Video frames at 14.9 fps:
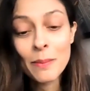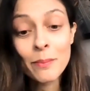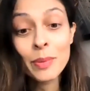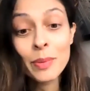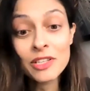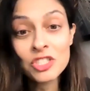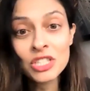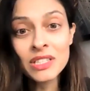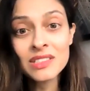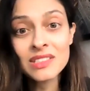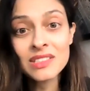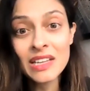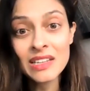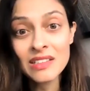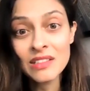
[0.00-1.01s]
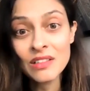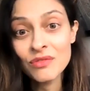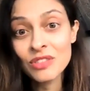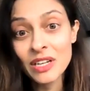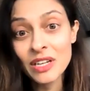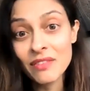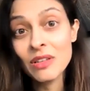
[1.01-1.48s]
budget and of
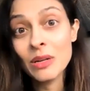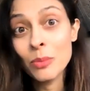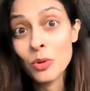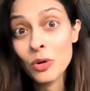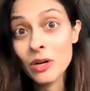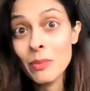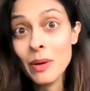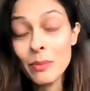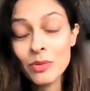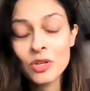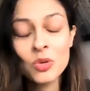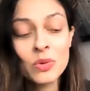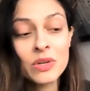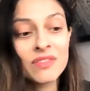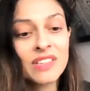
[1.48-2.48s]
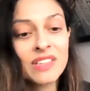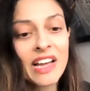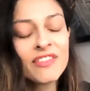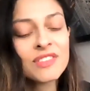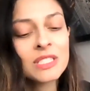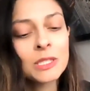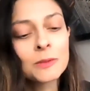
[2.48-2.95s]
kind of an important member who would have
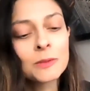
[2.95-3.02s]
left.